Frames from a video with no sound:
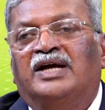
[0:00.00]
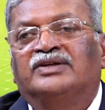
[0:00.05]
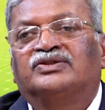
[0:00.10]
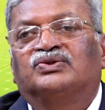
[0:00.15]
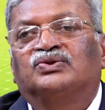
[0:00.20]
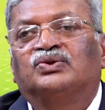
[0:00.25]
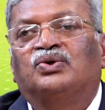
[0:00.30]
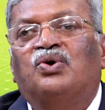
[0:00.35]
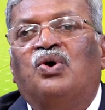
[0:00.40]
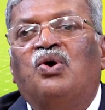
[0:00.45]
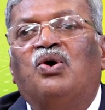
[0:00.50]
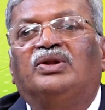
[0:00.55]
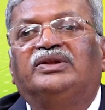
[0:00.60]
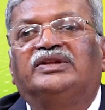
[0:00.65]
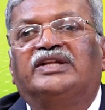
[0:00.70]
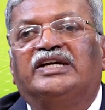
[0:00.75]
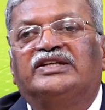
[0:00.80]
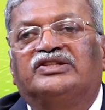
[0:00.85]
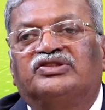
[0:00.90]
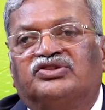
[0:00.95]
and so
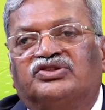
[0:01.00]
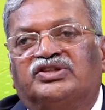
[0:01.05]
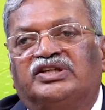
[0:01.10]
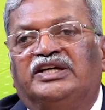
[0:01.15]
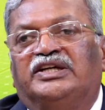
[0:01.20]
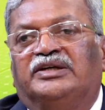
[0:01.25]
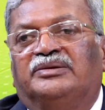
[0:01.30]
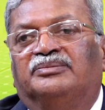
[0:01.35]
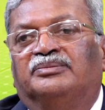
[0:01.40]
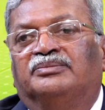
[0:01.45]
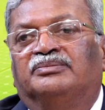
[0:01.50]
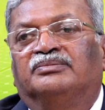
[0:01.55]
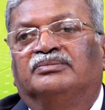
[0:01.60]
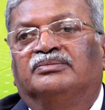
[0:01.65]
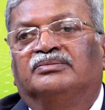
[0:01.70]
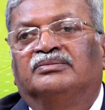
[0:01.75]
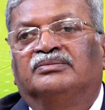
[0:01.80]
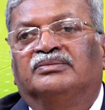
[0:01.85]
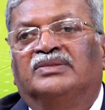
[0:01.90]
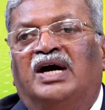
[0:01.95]
all the steam
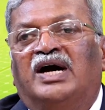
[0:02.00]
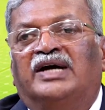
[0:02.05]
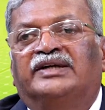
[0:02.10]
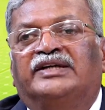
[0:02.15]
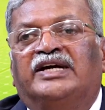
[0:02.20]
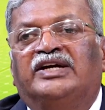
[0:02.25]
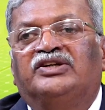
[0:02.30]
are